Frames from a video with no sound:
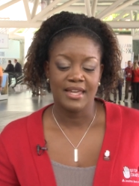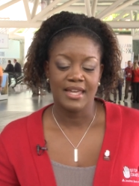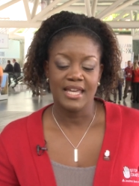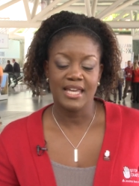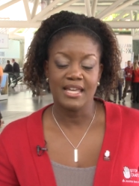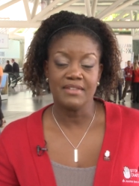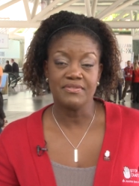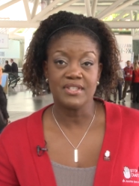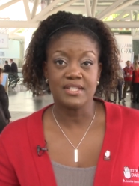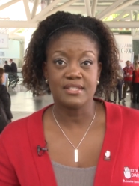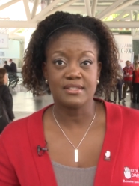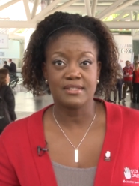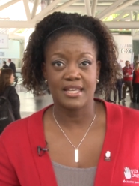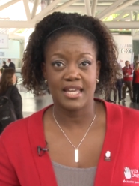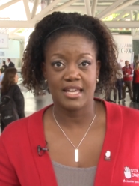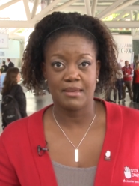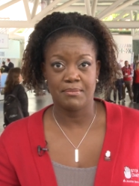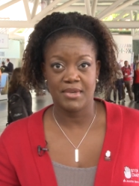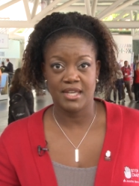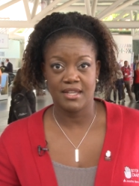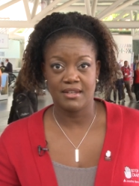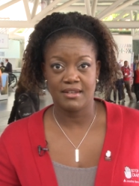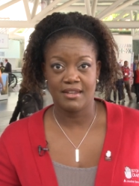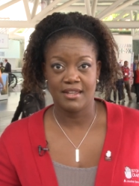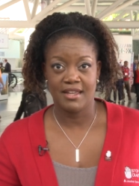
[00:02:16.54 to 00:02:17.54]
In the
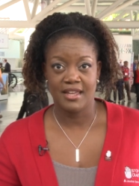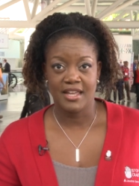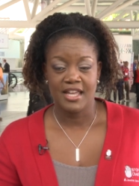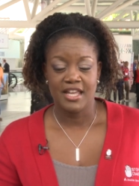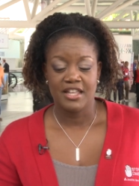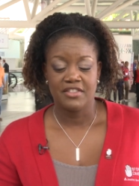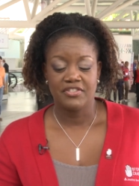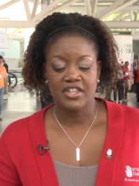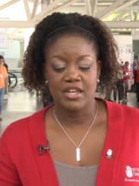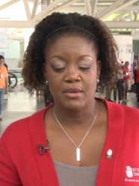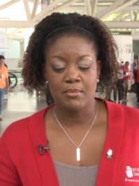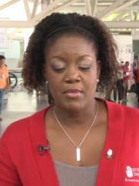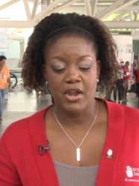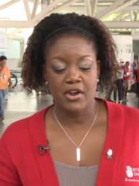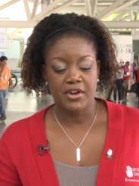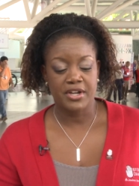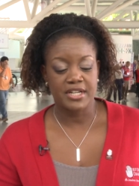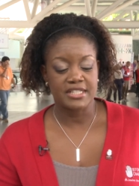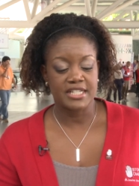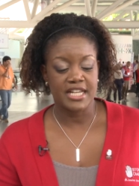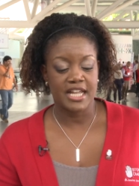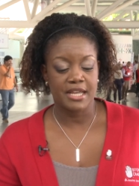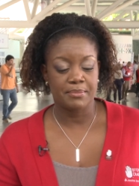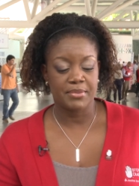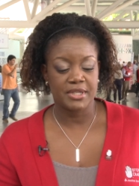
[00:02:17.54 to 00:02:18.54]
statement, the
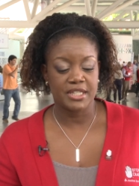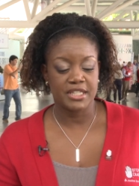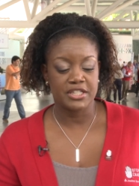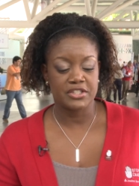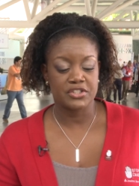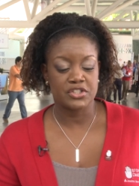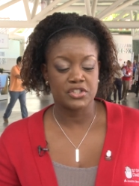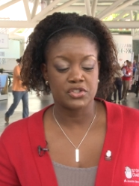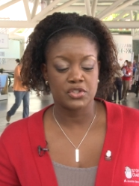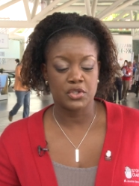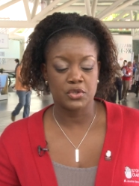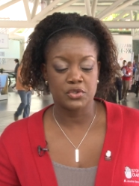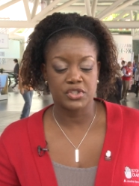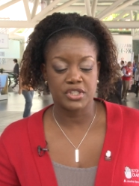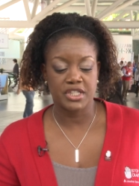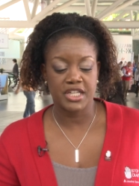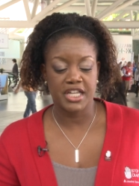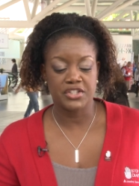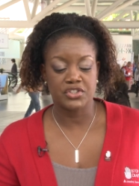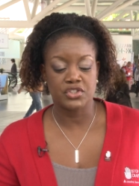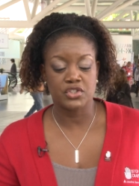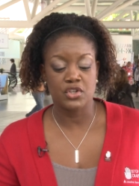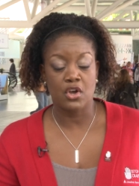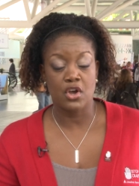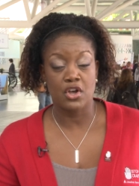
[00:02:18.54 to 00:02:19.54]
American Diabetes
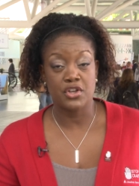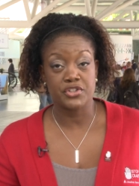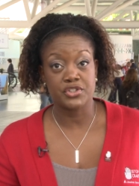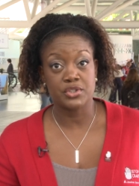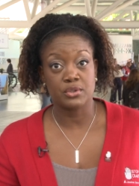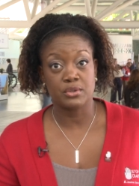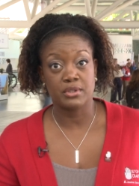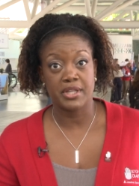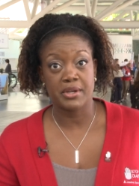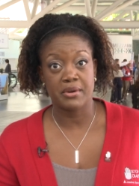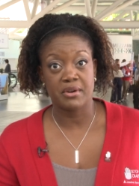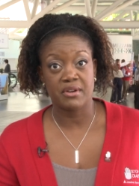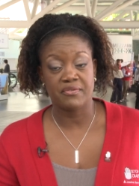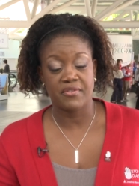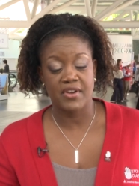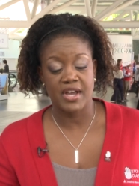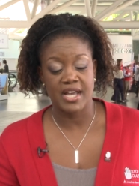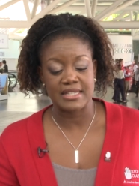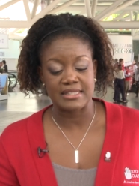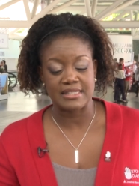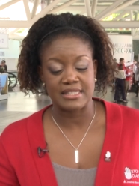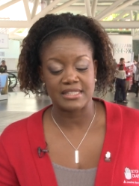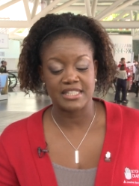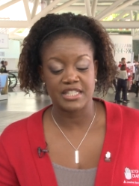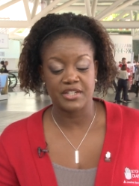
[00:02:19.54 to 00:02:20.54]
Association also
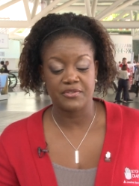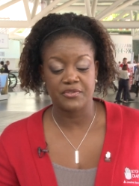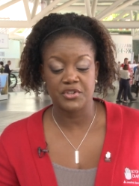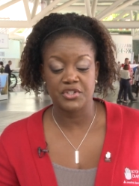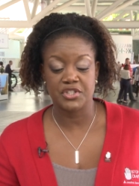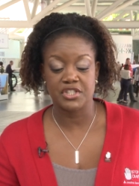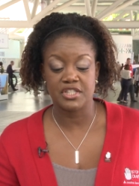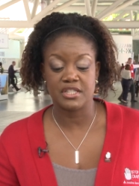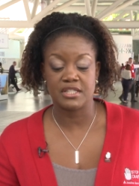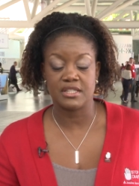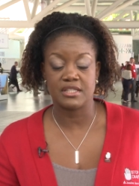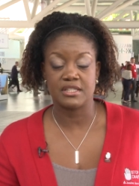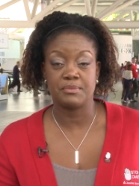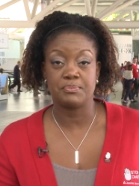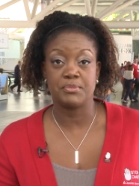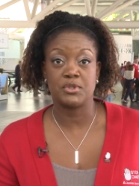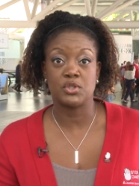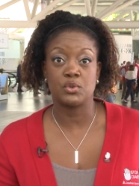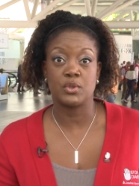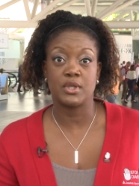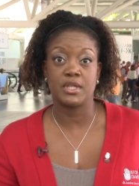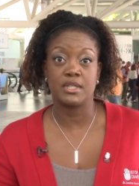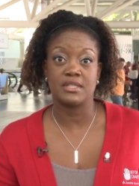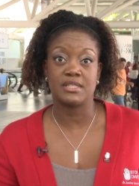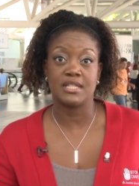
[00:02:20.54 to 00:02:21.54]
clarifies the differences
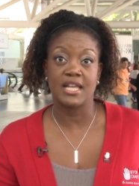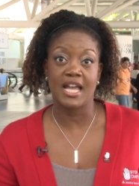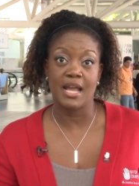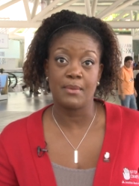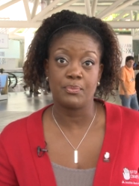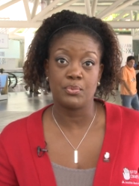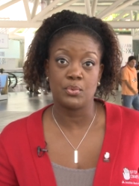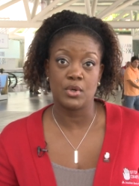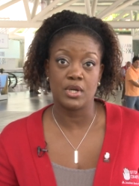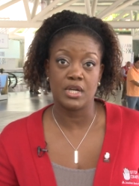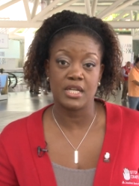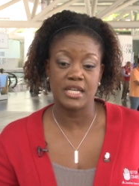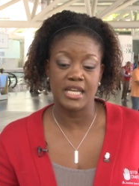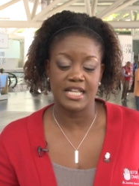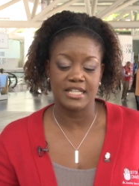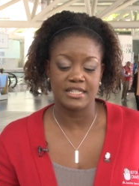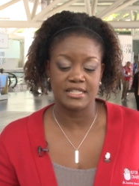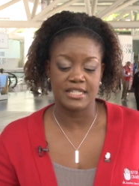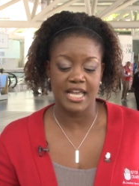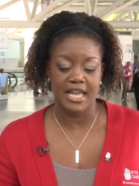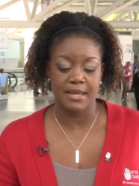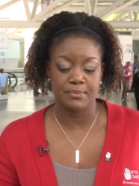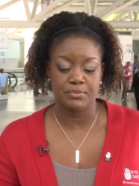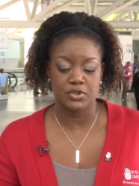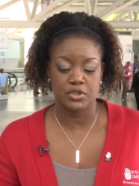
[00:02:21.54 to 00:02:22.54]
between type 1 and
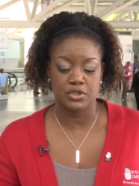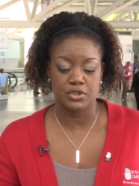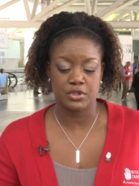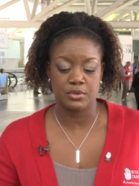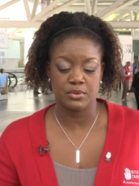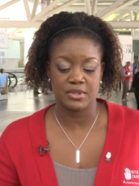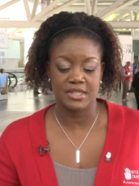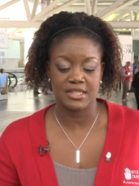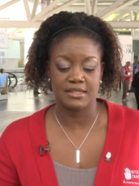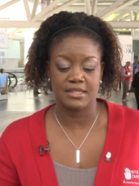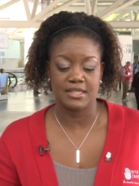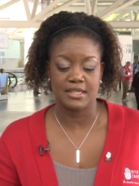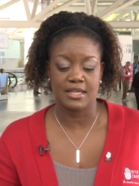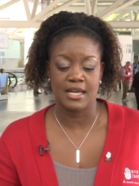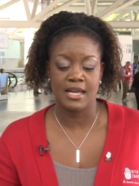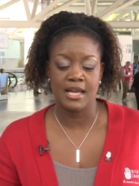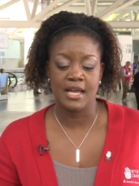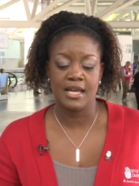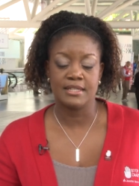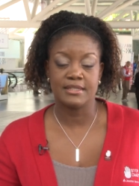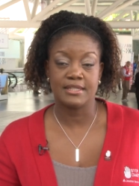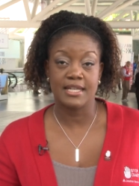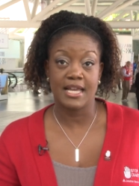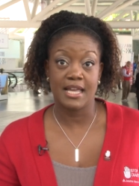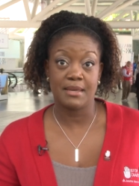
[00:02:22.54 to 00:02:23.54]
type 2
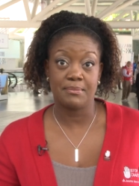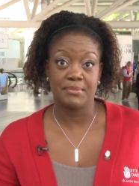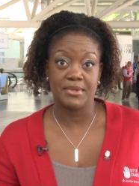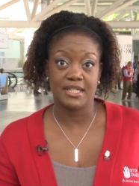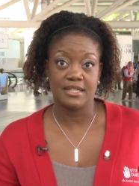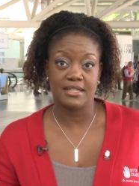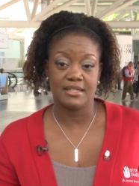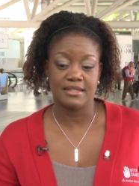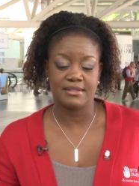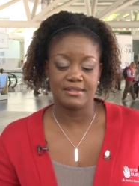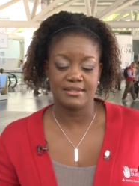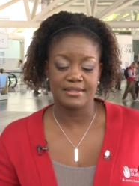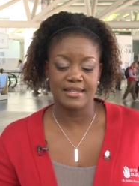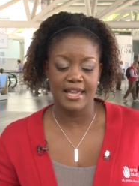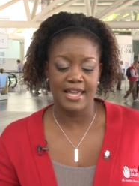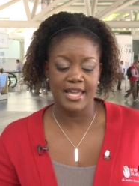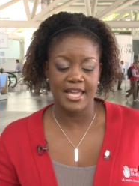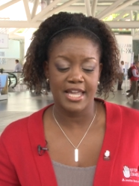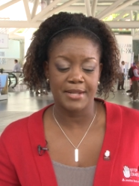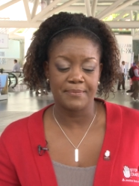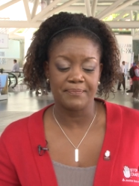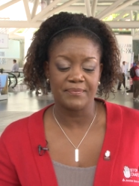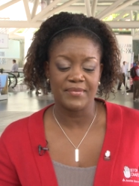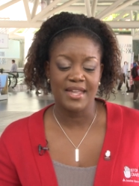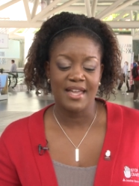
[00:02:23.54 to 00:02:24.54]
diabetes,
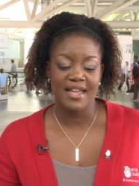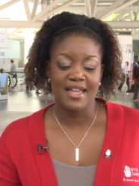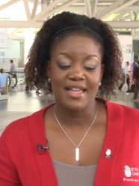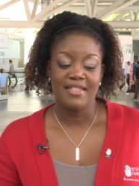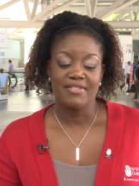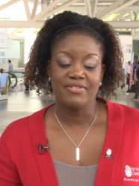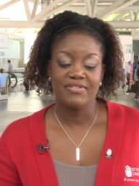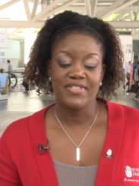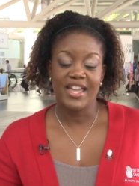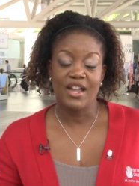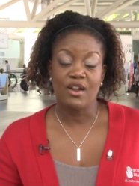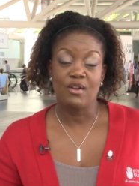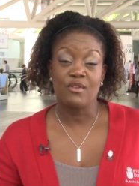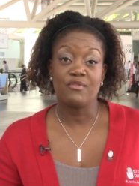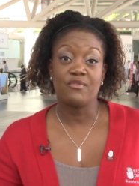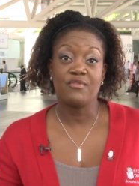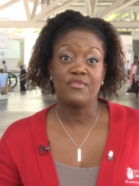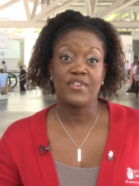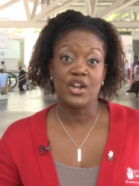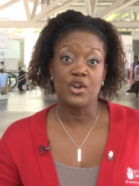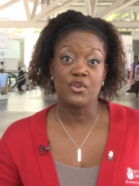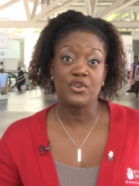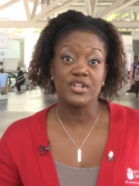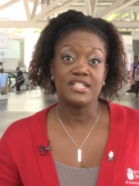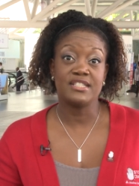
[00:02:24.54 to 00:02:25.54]
saying they are
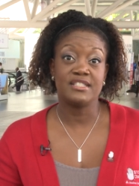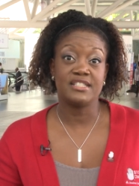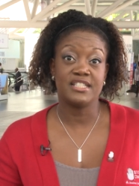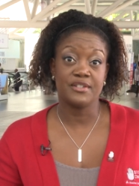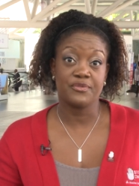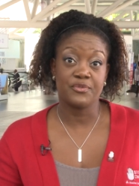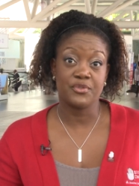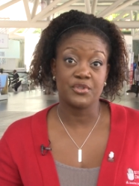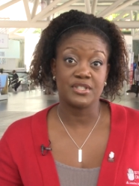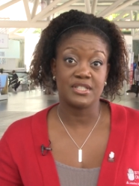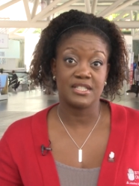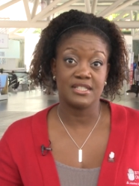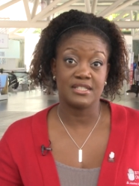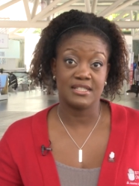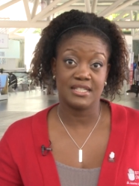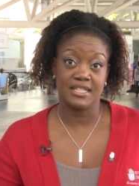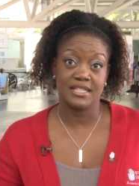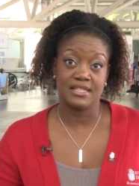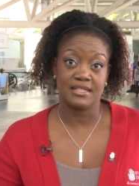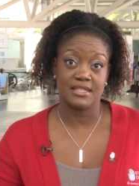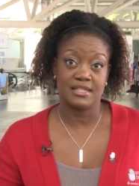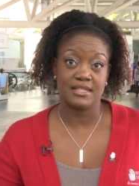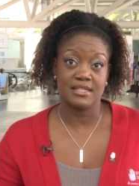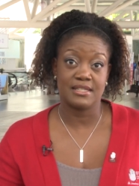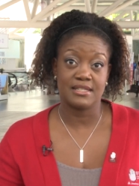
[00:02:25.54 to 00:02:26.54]
very different
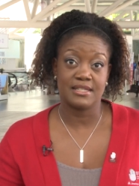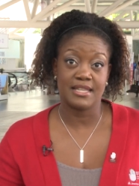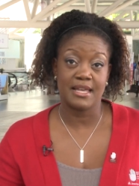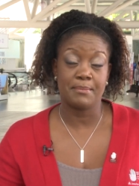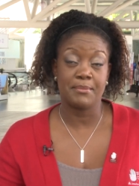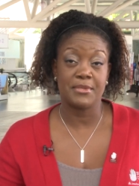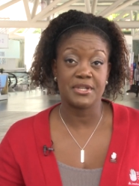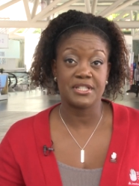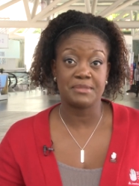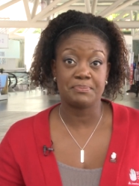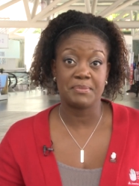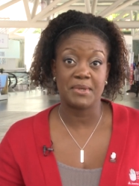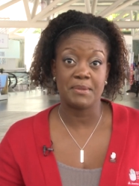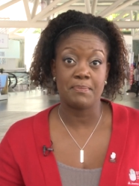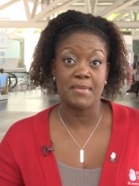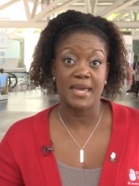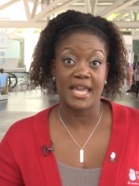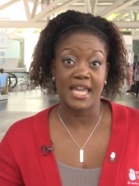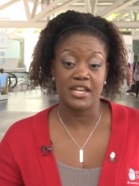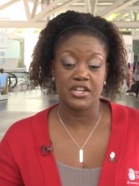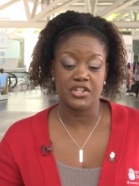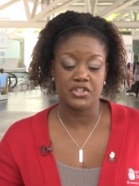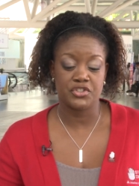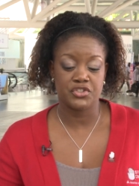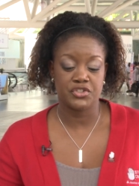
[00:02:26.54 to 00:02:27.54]
diseases that must be
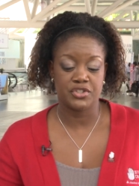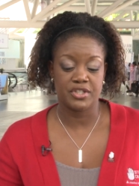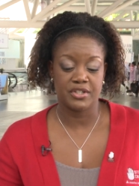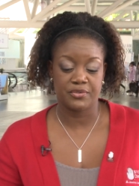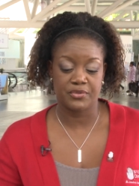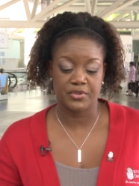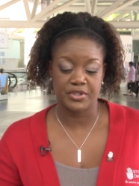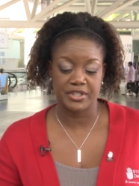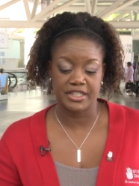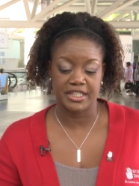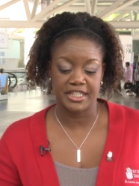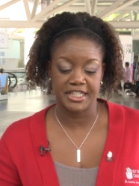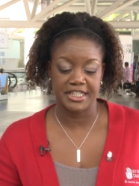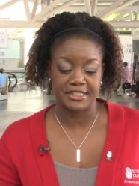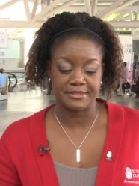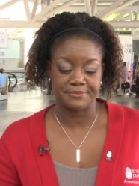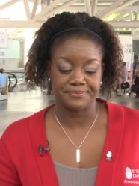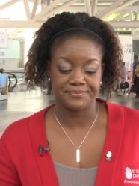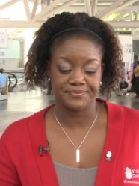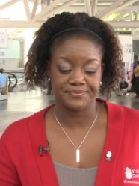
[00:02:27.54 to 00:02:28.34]
managed differently.